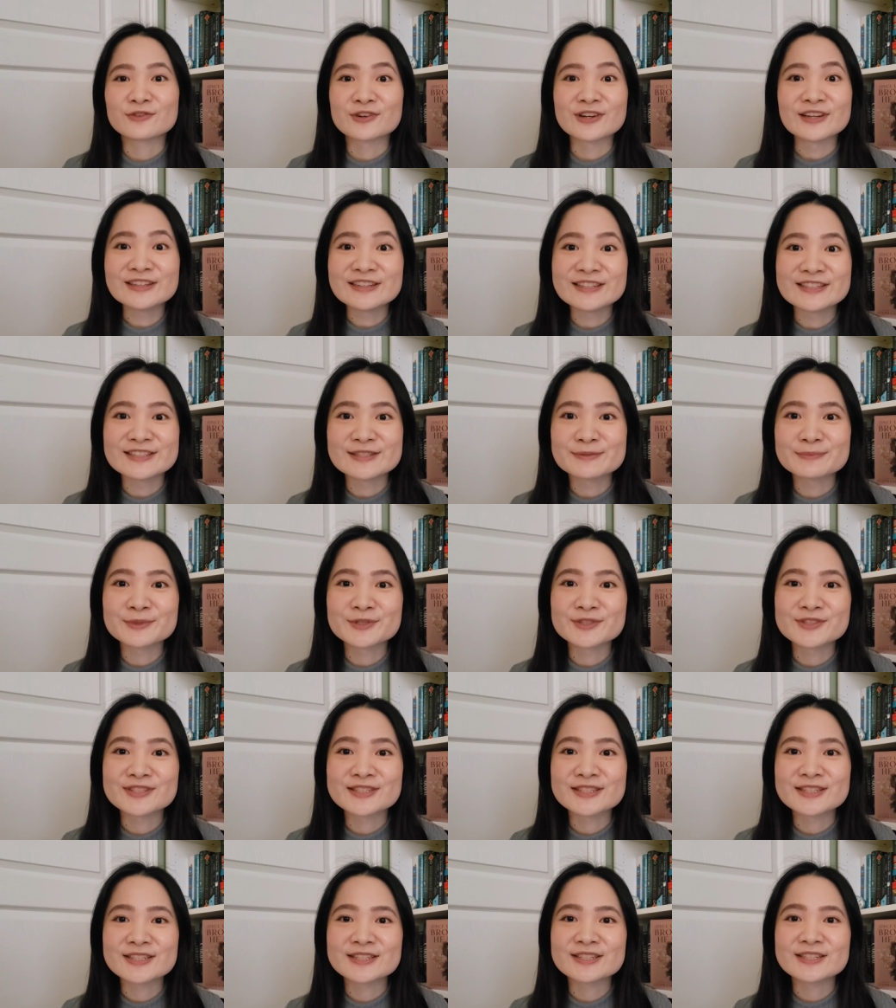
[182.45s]
friendliest
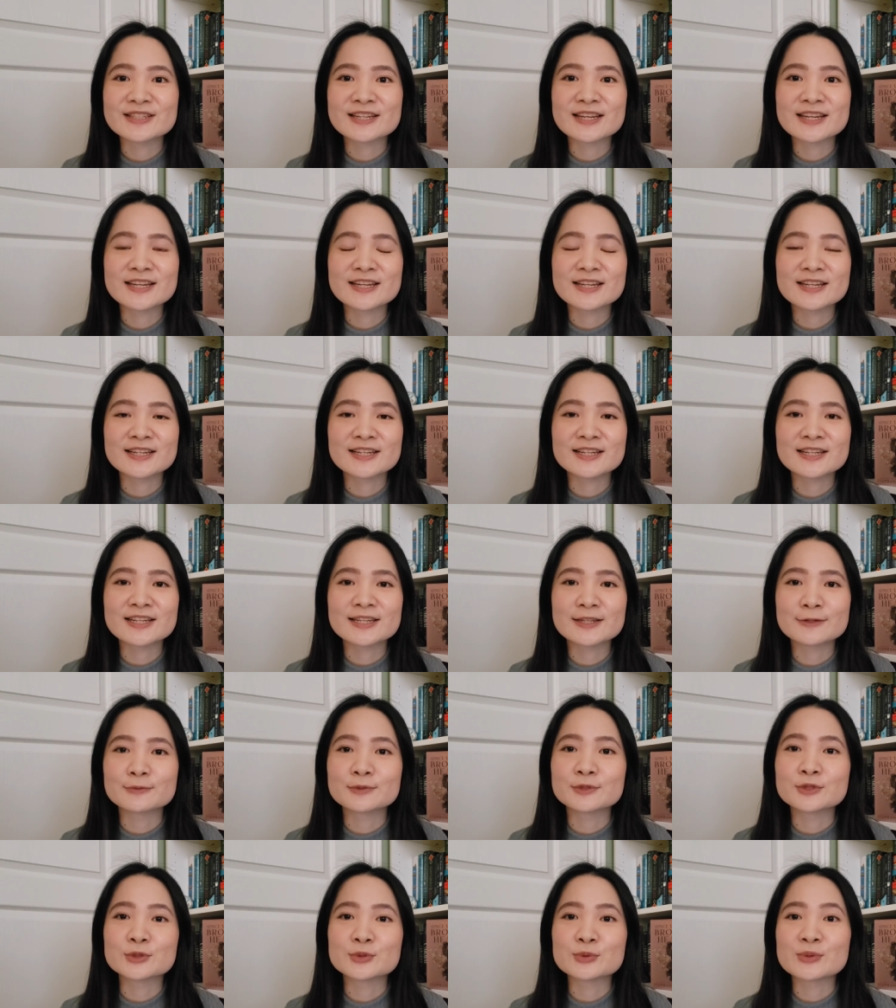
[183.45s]
person and he
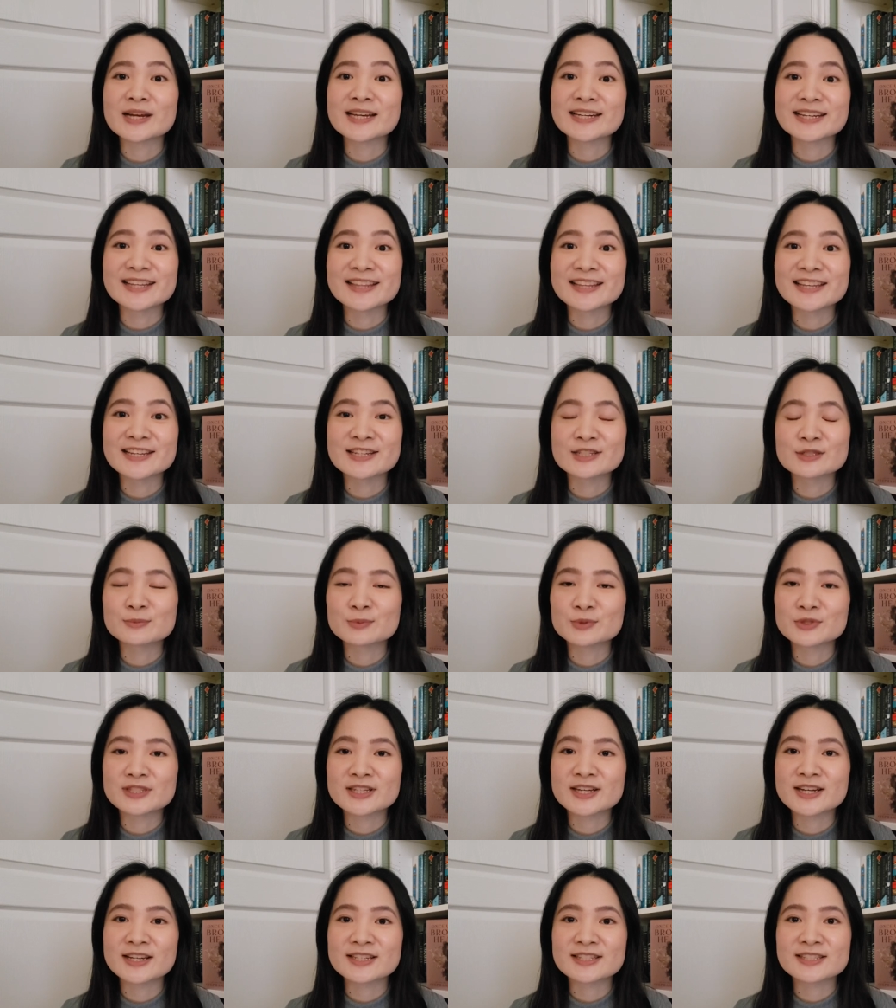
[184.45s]
will do anything to
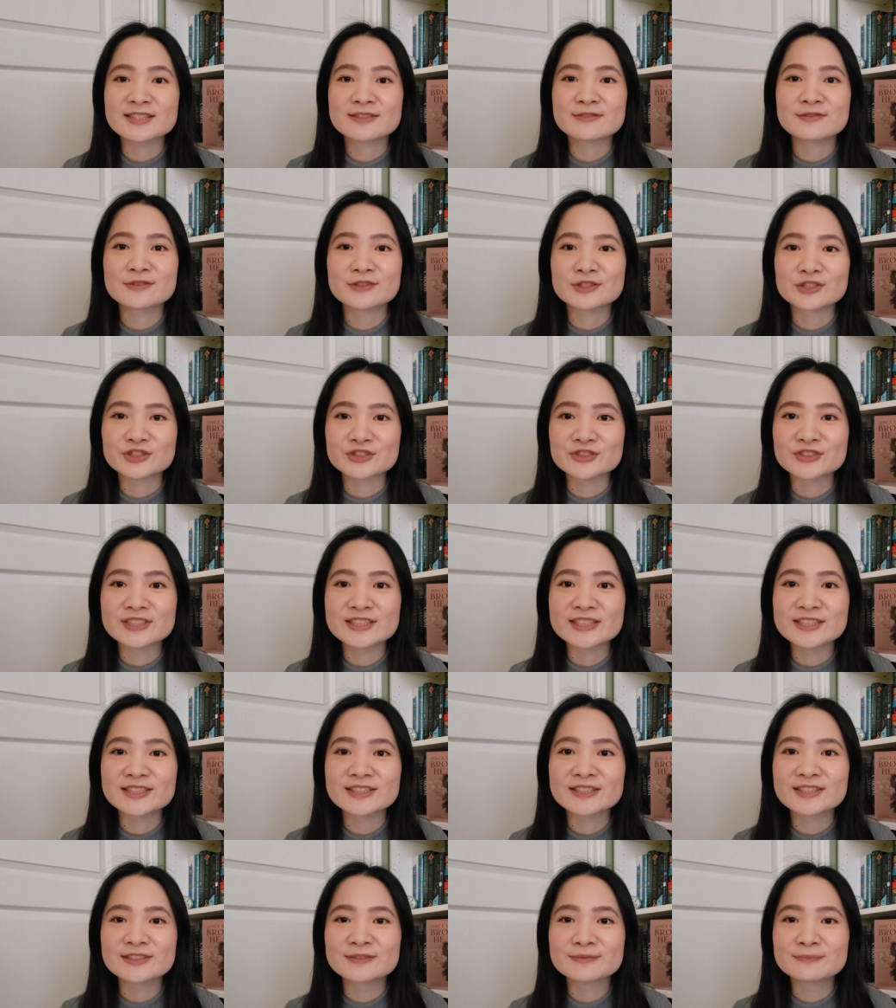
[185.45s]
protect
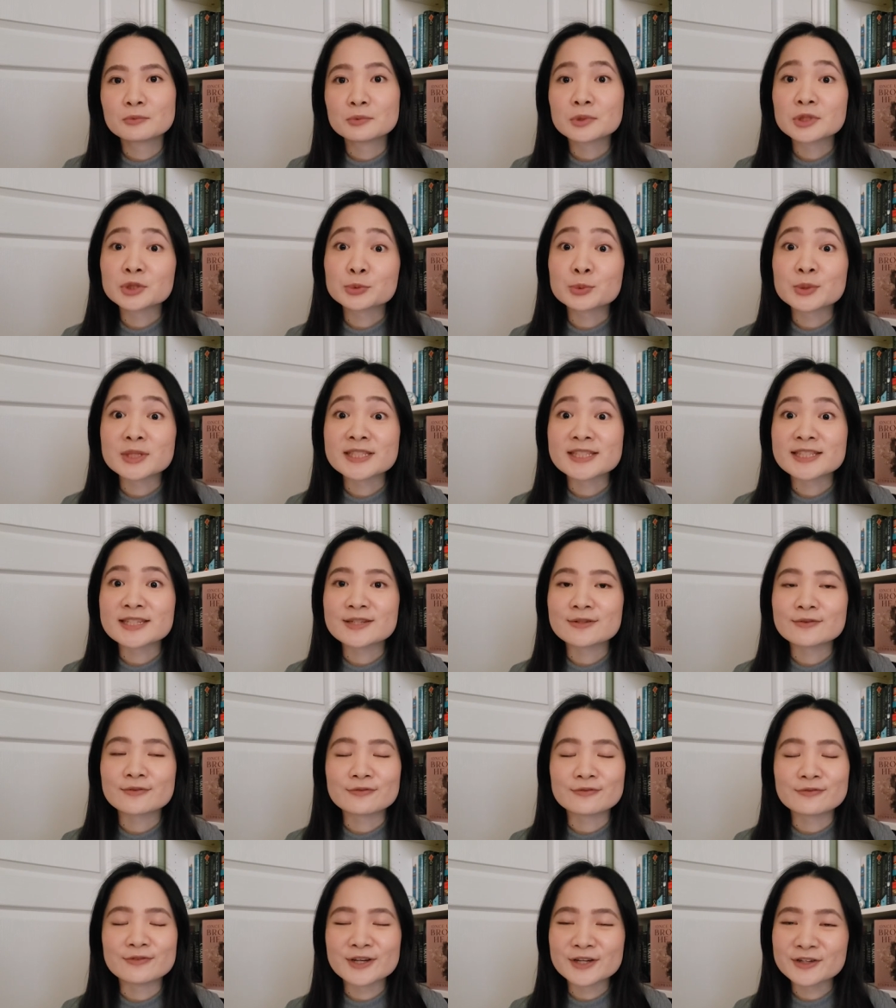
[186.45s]
Evangeline, which we see
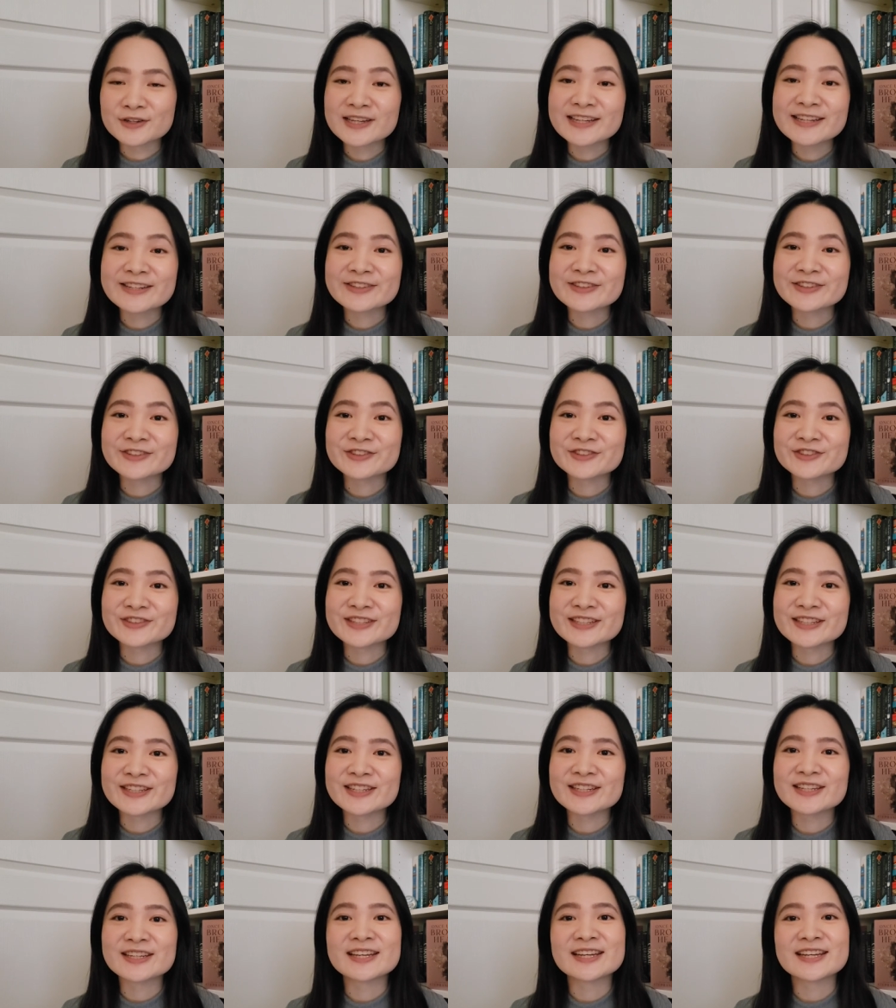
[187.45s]
very
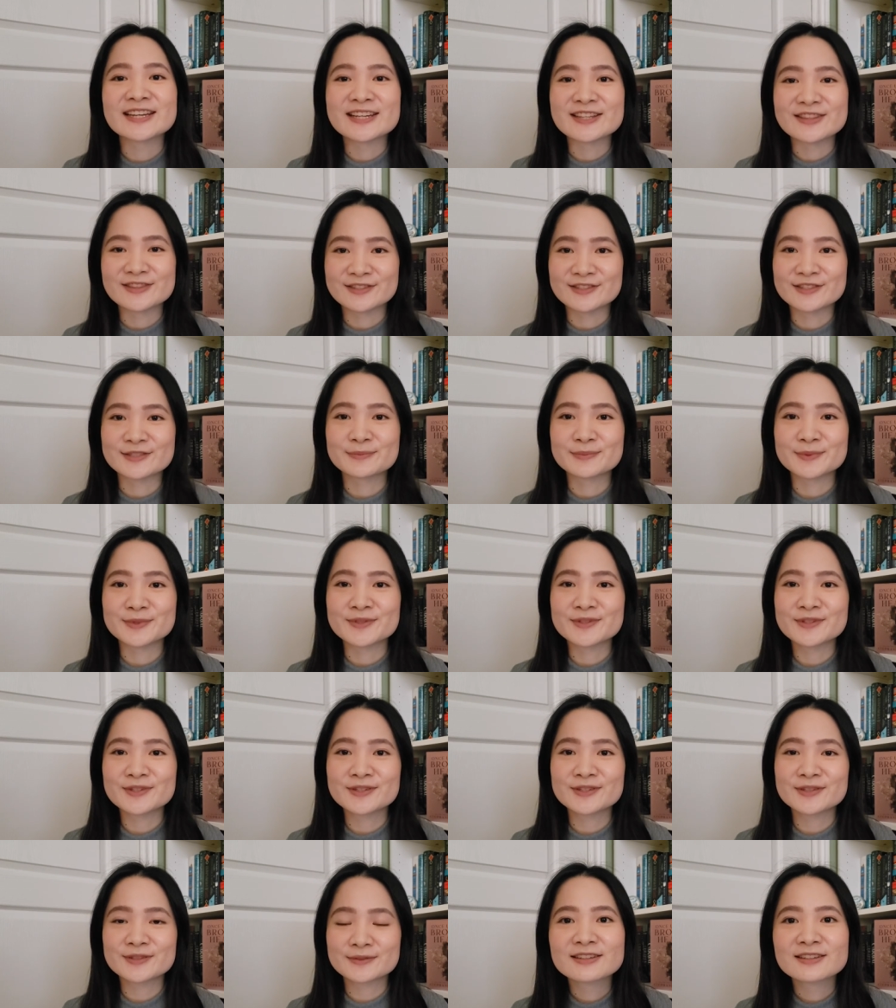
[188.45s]
clearly in this book.